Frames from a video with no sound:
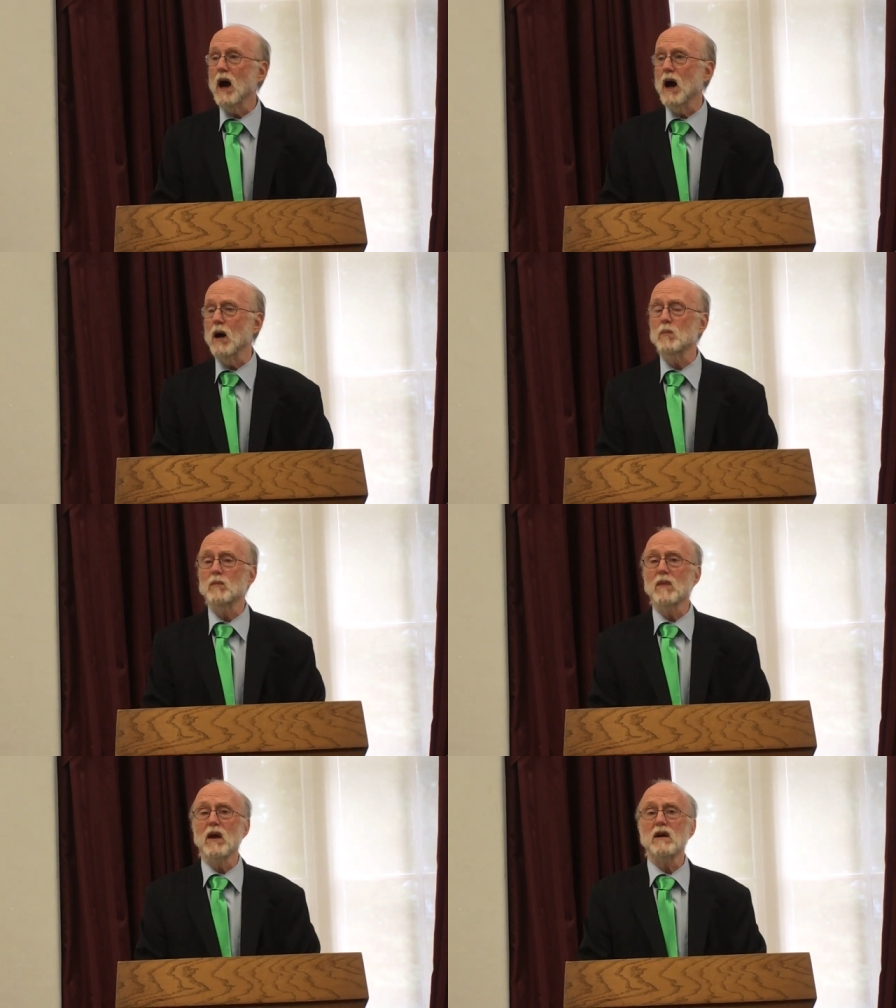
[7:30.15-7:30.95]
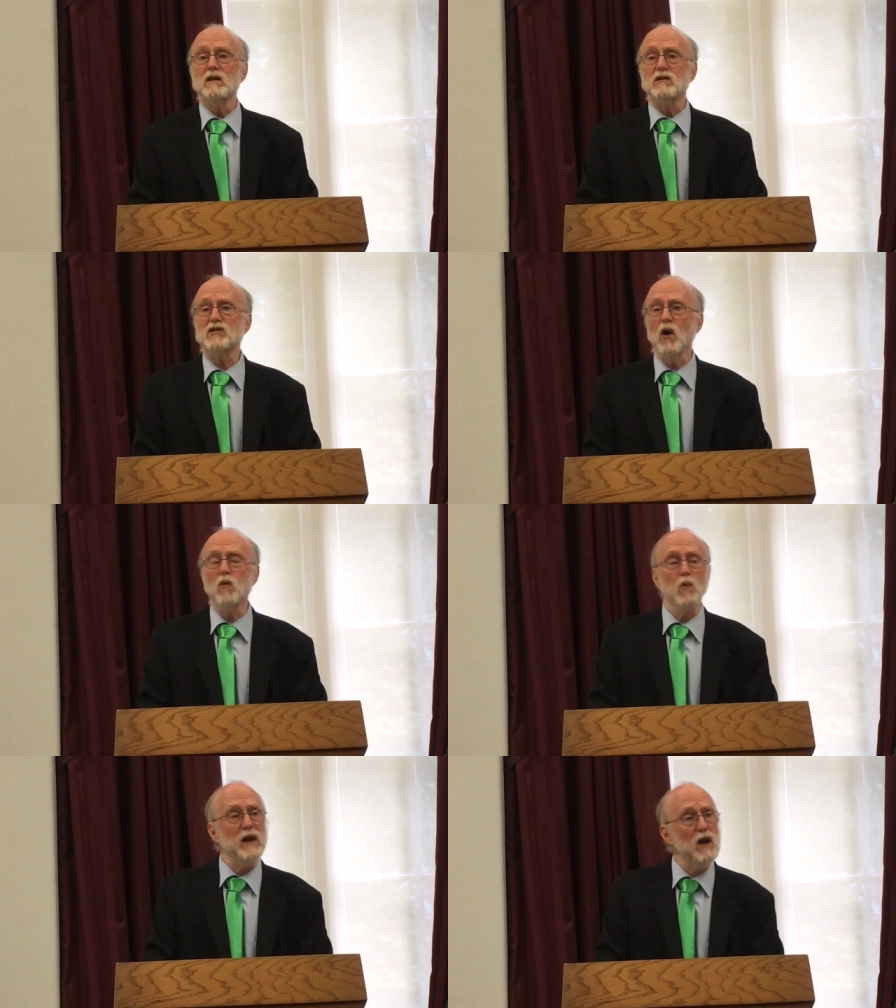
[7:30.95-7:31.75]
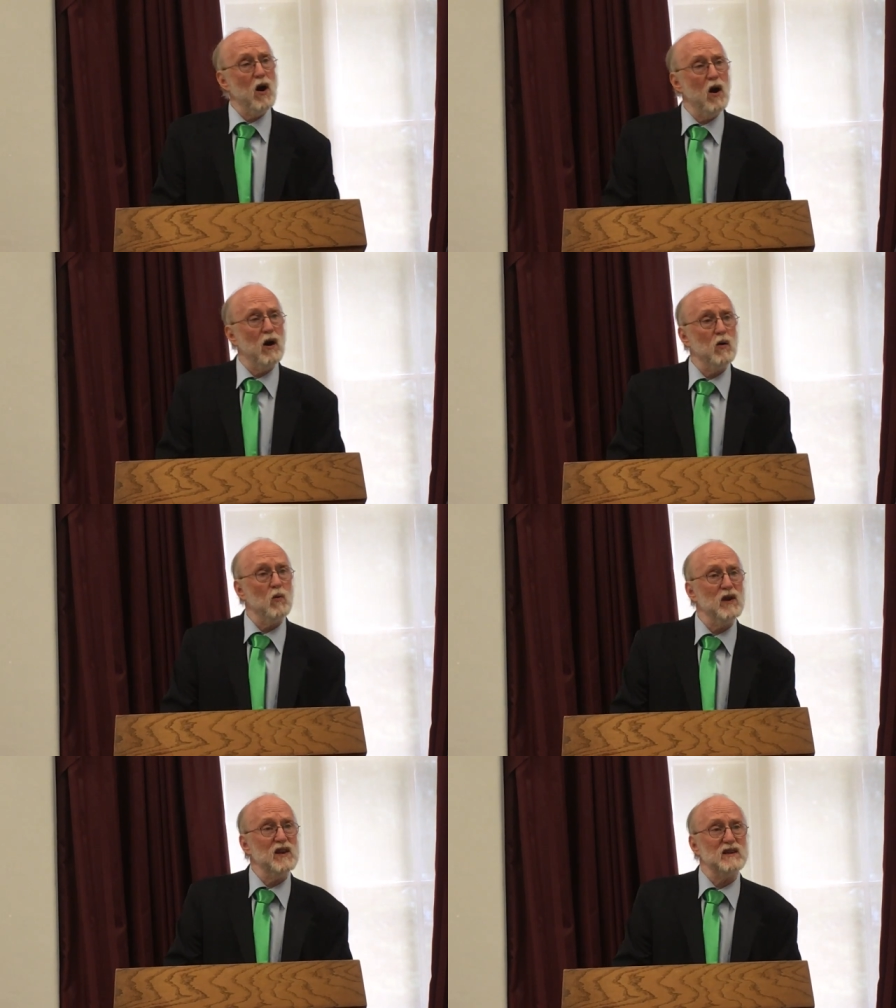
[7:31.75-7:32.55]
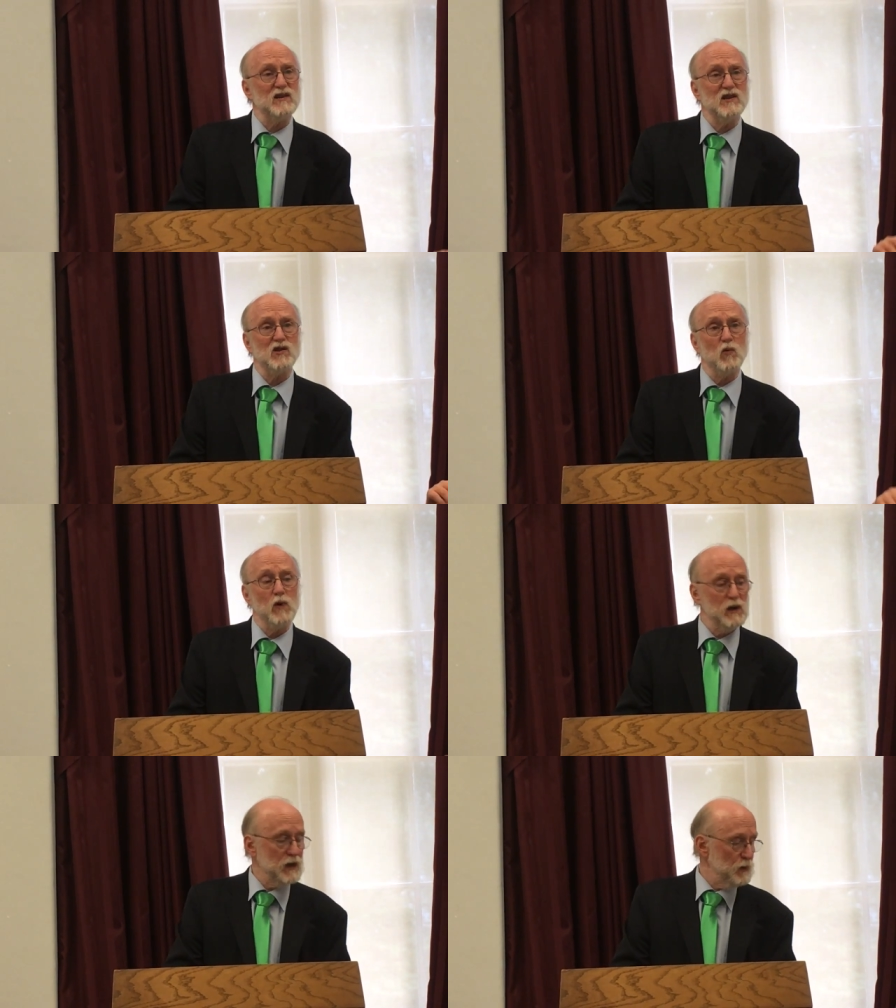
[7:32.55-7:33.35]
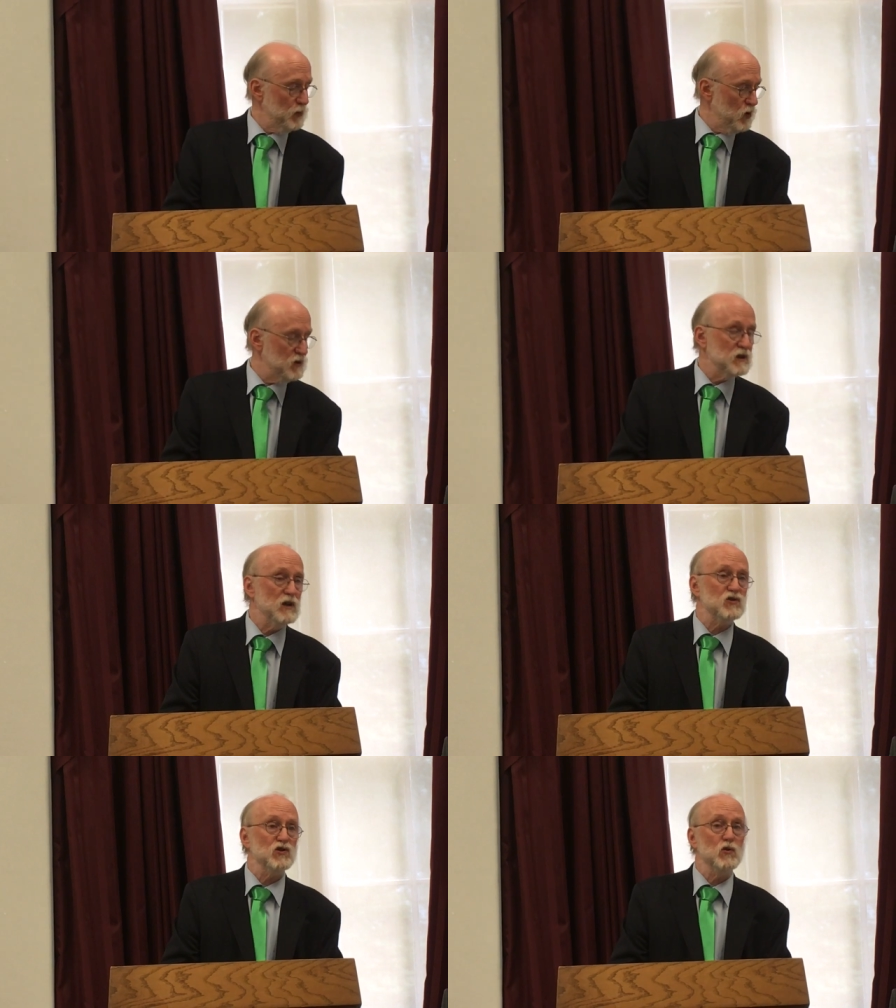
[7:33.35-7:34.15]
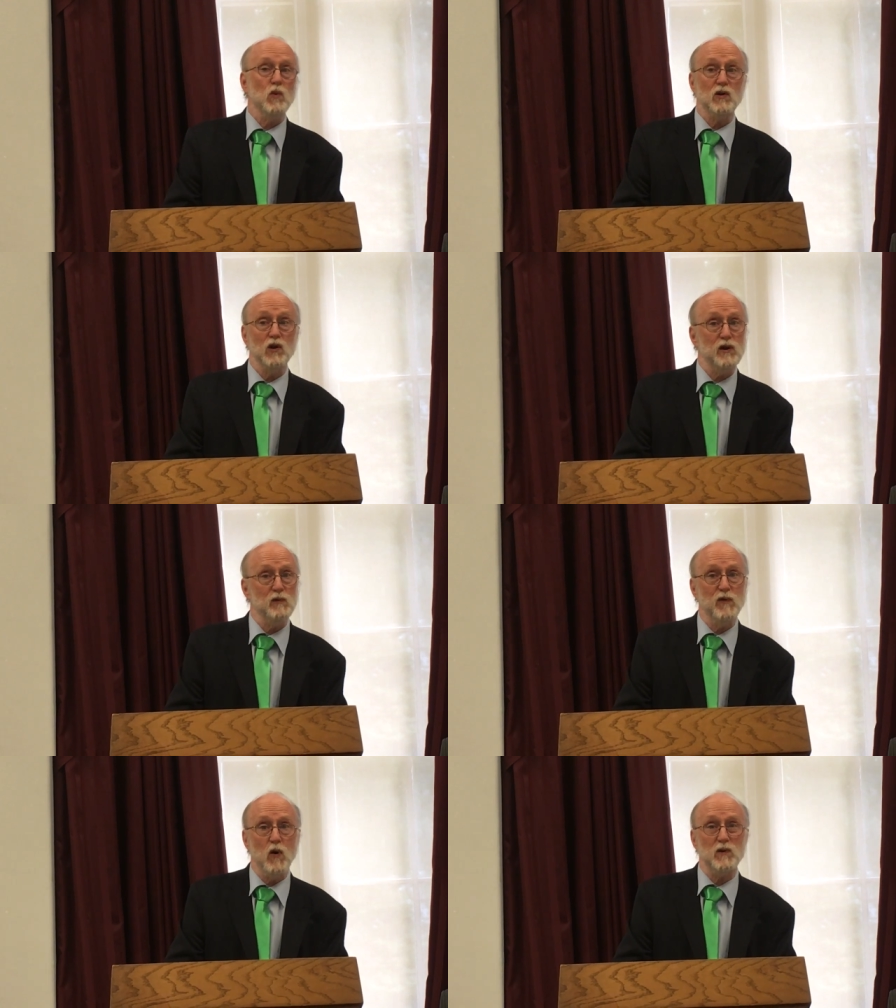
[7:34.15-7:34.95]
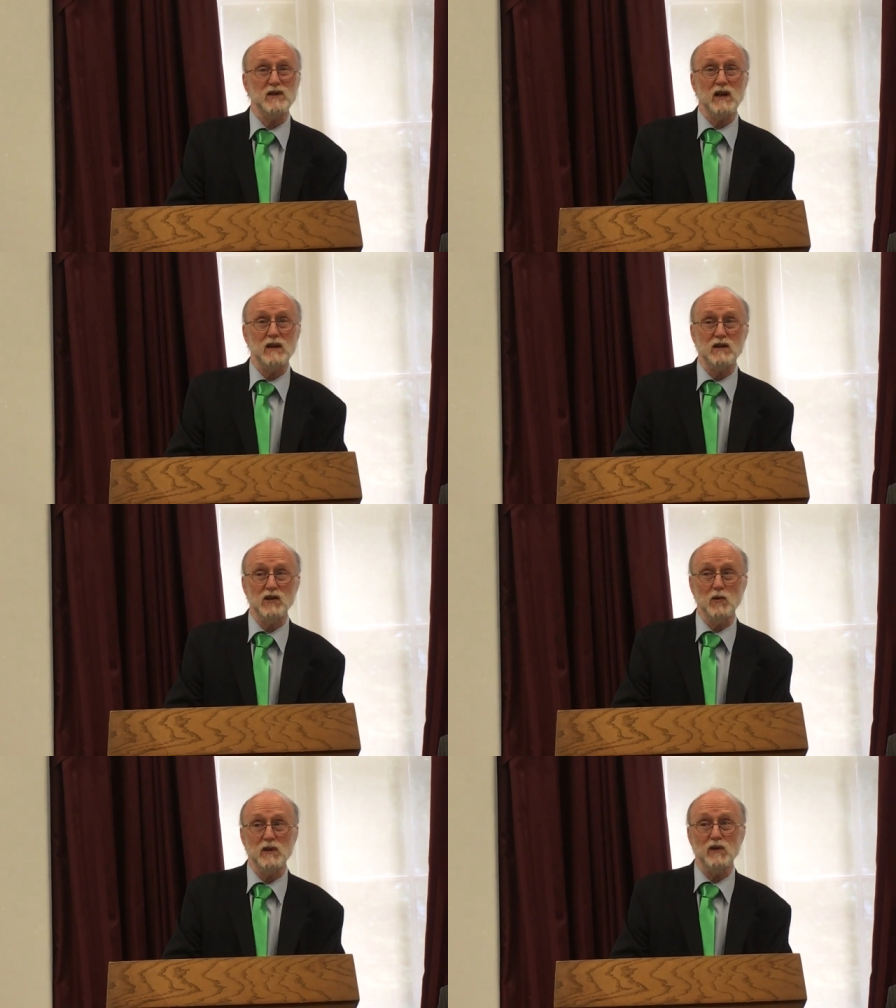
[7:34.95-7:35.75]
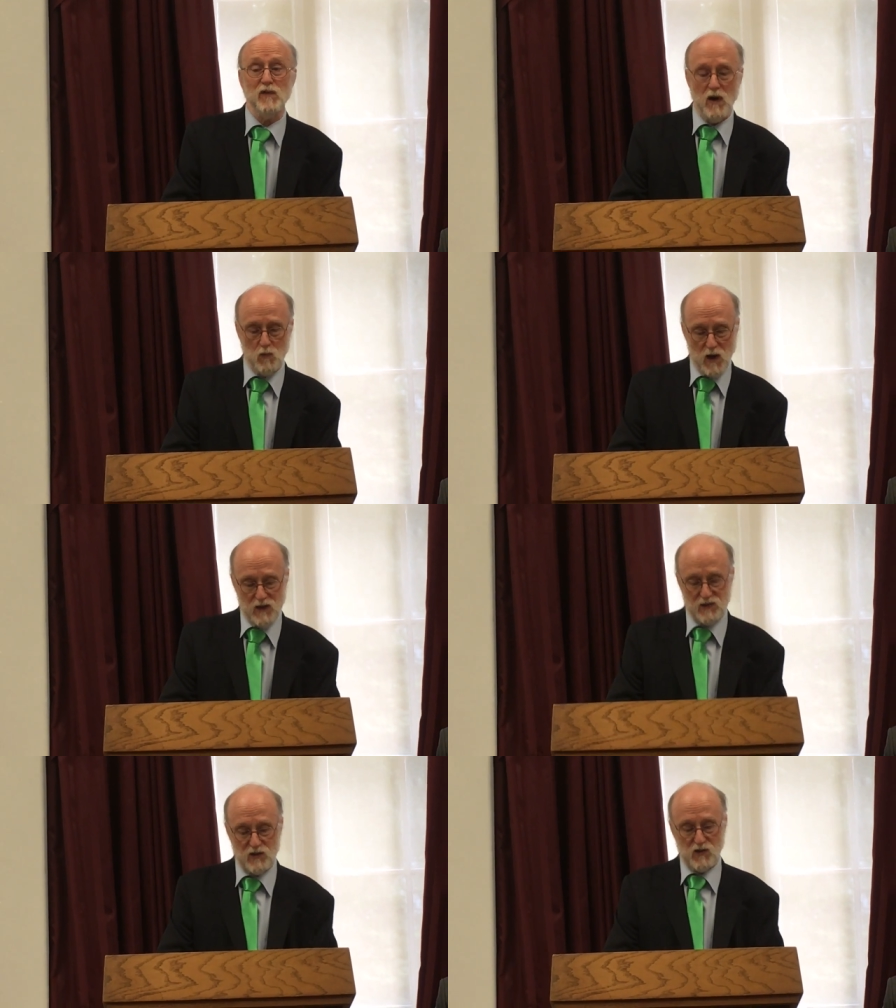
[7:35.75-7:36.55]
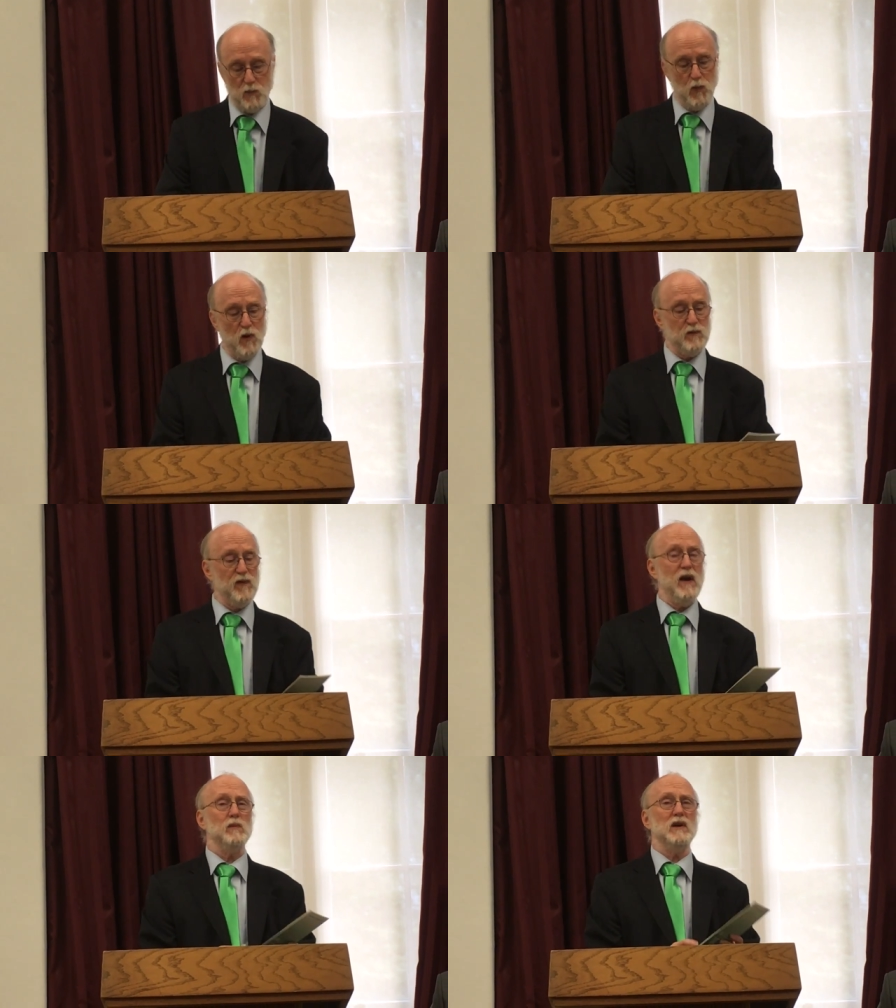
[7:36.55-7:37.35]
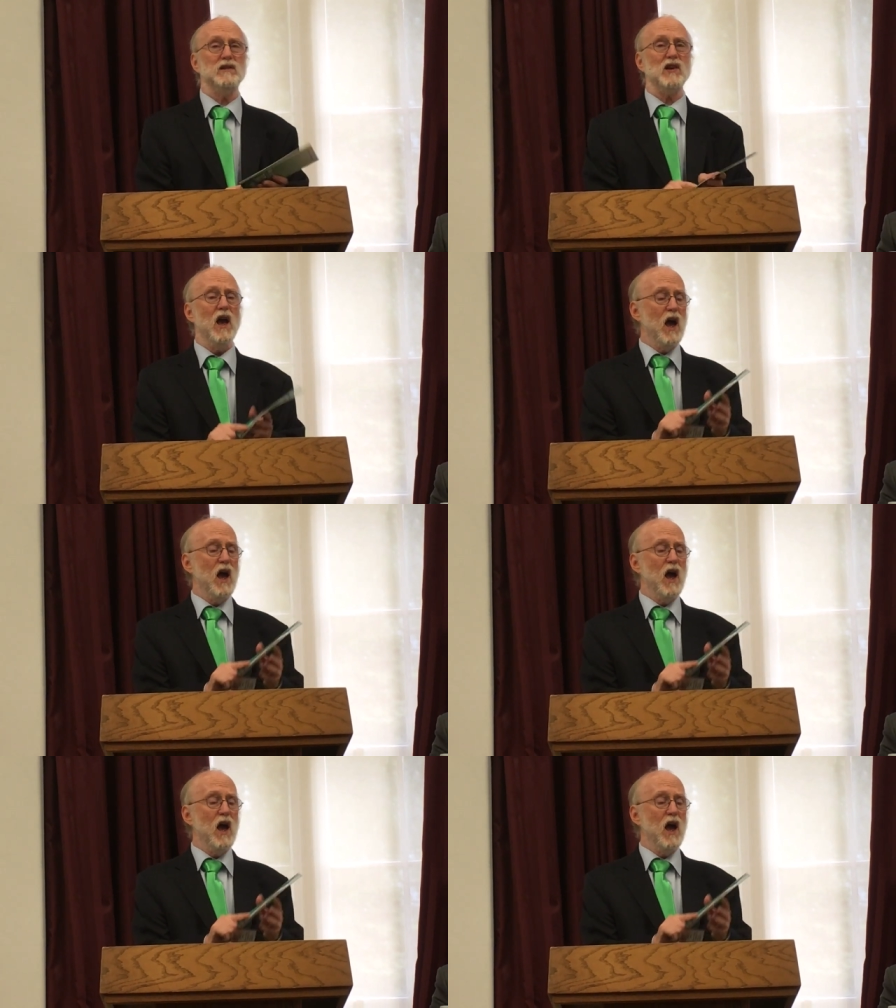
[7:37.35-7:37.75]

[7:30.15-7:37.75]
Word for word: Um, so we are, we think this is a really important issue. We're looking forward to continuing to find ways to support families.